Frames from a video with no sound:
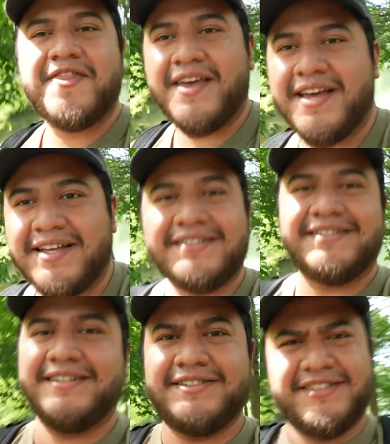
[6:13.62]
this
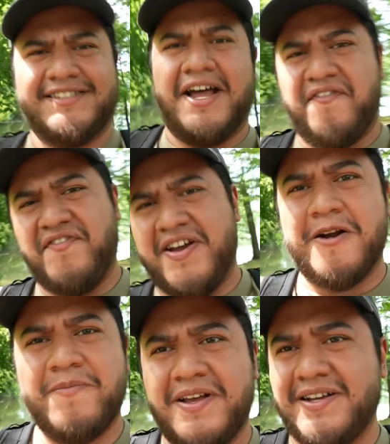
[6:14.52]
is just not
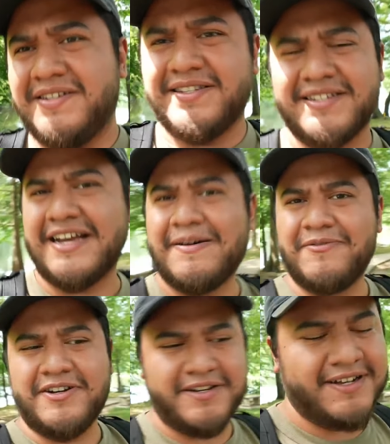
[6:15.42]
fair because this
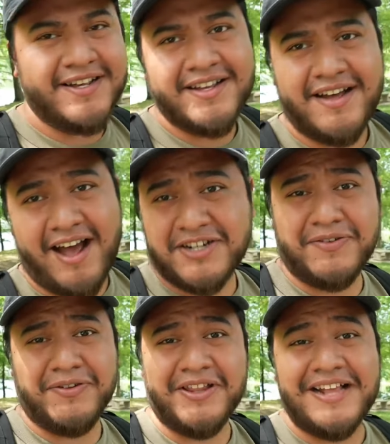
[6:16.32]
camera, I actually
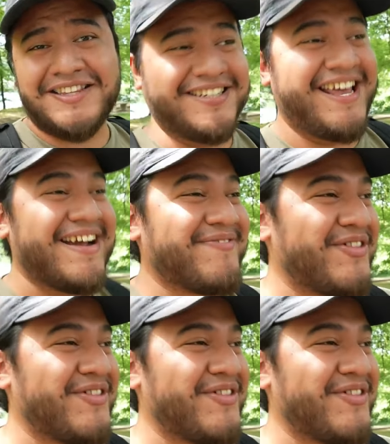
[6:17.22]
really like this camera.